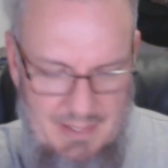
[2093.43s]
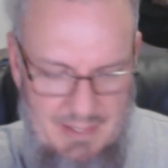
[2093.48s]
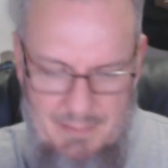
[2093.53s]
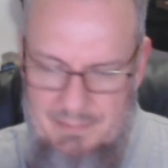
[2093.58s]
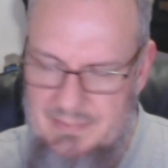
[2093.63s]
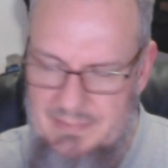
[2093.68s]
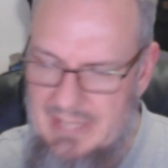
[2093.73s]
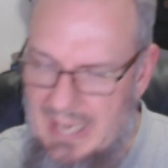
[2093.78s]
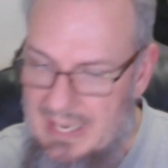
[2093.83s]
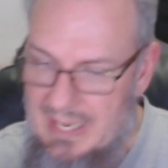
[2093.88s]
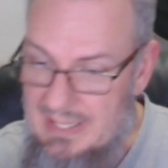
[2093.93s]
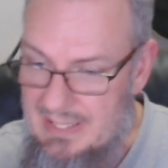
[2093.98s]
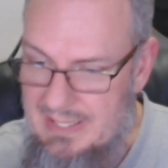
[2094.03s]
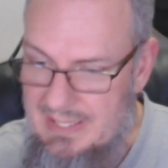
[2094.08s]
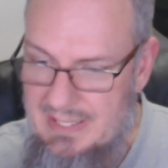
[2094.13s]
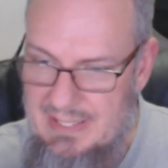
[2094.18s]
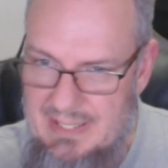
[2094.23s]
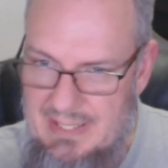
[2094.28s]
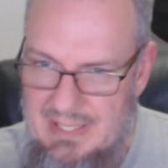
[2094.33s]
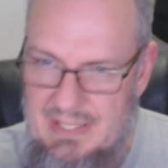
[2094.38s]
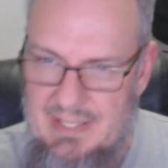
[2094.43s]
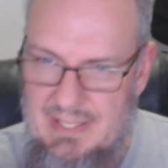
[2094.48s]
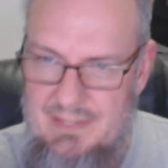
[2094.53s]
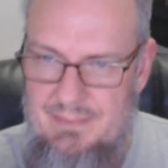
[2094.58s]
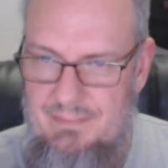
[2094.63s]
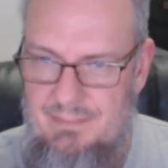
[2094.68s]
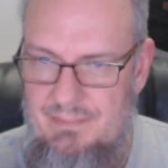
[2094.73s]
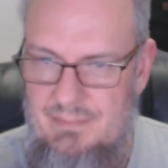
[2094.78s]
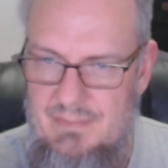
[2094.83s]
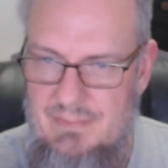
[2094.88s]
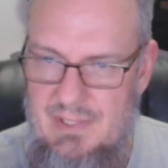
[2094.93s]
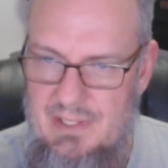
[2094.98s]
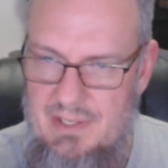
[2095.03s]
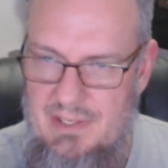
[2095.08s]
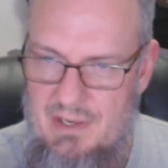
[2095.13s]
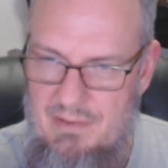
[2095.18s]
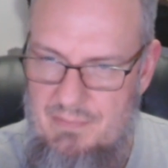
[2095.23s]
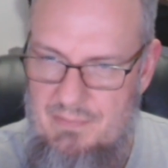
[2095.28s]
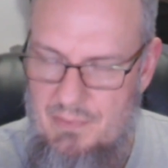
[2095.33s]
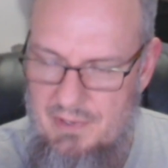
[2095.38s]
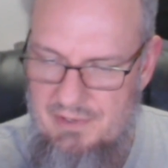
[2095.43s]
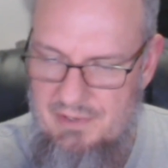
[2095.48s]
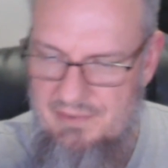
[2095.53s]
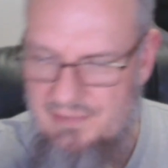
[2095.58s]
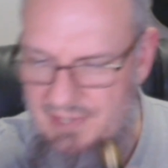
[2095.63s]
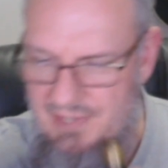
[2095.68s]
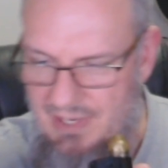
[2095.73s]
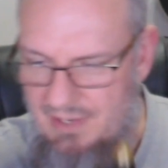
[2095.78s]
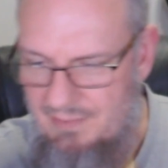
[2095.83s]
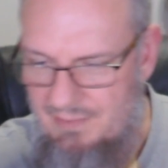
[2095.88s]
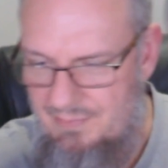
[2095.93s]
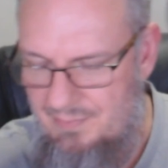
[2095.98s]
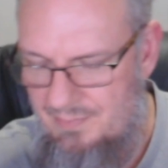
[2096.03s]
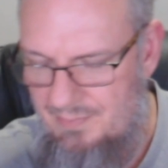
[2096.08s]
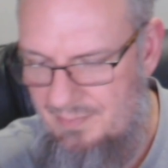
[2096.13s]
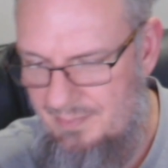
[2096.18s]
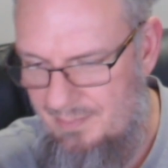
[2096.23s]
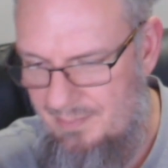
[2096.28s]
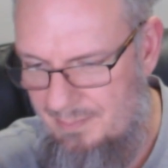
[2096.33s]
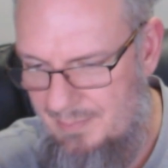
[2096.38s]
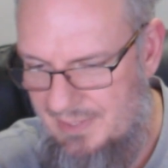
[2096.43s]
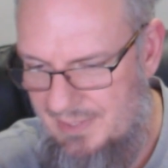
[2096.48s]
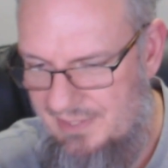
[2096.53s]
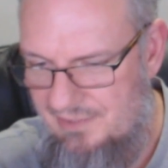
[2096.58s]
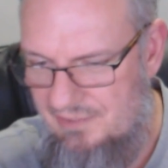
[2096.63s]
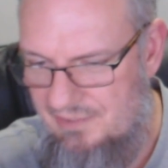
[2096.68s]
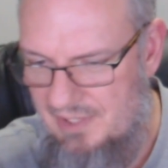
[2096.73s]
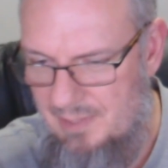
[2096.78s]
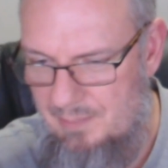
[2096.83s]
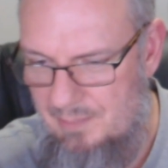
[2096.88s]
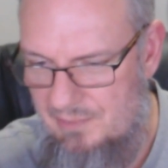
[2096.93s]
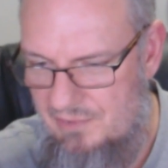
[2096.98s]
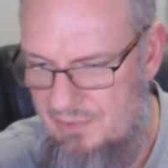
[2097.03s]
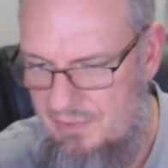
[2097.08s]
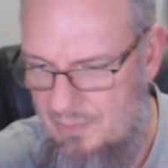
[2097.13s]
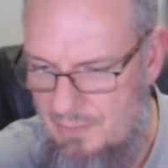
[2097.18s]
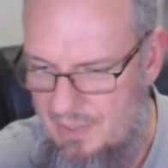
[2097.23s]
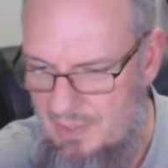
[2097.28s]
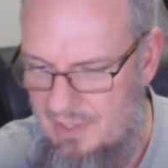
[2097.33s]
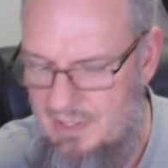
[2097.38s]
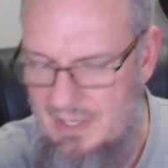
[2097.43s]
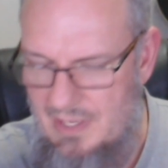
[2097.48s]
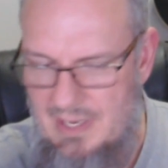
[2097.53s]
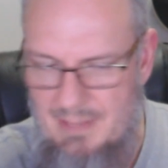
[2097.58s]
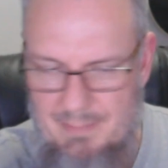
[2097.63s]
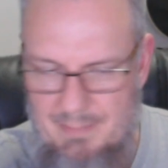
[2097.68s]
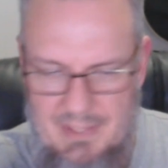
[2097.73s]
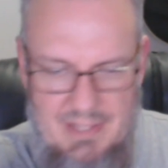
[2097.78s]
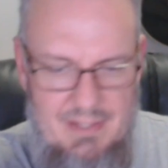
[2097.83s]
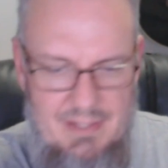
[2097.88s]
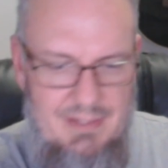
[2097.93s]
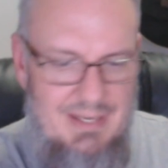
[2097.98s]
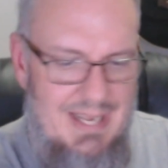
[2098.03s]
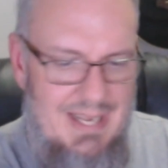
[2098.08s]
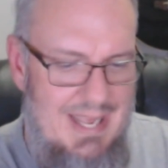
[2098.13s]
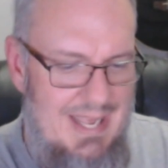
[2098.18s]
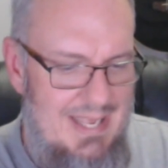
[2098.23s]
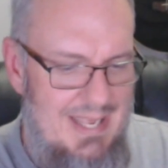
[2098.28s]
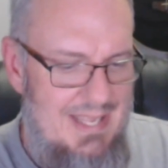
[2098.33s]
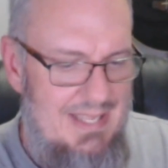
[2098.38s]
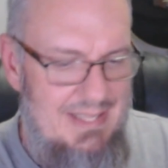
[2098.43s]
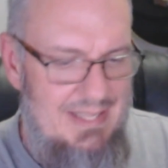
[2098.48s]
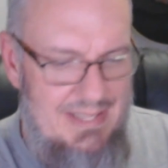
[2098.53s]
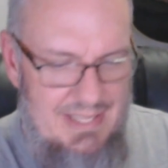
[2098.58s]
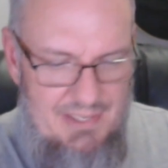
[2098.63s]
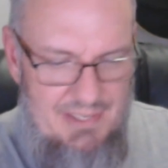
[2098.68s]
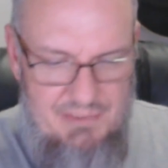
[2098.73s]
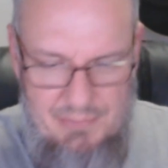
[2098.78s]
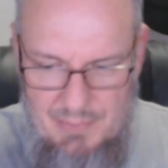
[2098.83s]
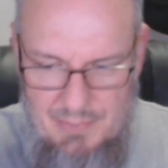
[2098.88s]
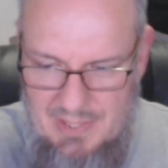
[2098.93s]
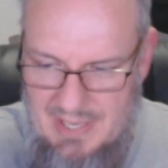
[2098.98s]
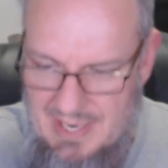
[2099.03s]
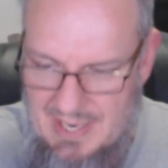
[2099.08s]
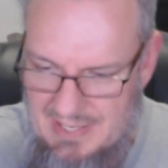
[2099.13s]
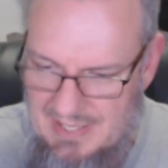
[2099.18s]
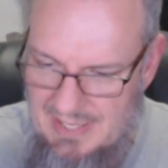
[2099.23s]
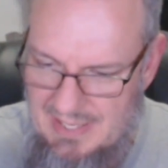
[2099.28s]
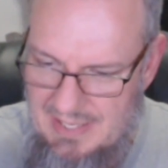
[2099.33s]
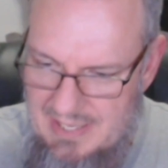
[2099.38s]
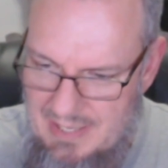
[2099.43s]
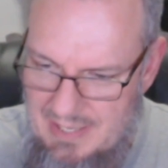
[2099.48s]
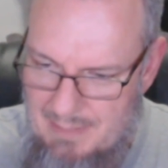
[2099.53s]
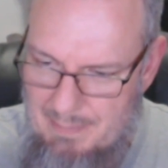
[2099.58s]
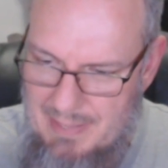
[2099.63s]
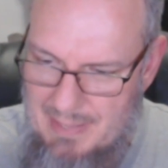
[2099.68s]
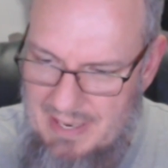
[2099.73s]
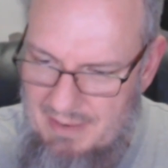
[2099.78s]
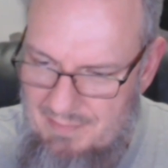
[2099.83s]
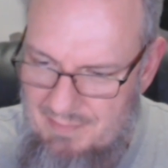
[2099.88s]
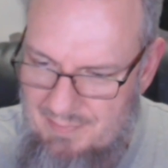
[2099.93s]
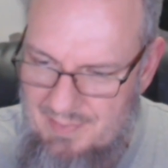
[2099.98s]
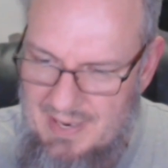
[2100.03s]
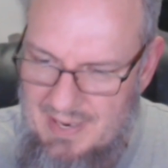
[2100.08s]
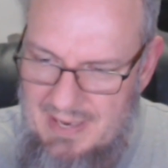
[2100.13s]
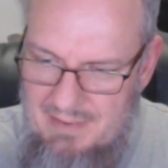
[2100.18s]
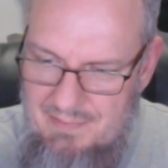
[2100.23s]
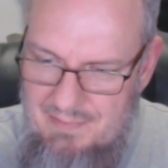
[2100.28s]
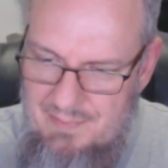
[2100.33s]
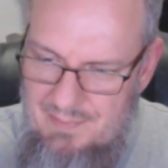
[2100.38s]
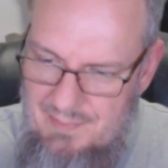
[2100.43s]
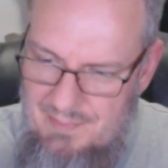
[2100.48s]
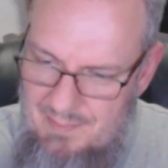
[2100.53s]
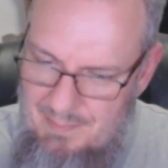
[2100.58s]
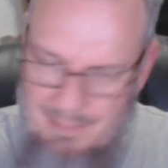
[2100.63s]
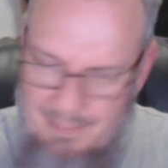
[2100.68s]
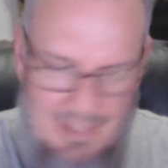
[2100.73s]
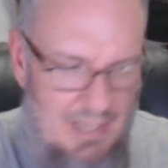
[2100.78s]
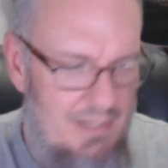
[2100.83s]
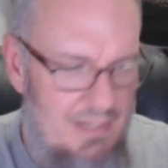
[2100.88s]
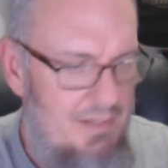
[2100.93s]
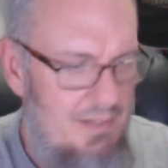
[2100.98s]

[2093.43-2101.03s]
dialing it in, you know, for yourself. But it seems to work a lot better. This one I can get about 5 bottle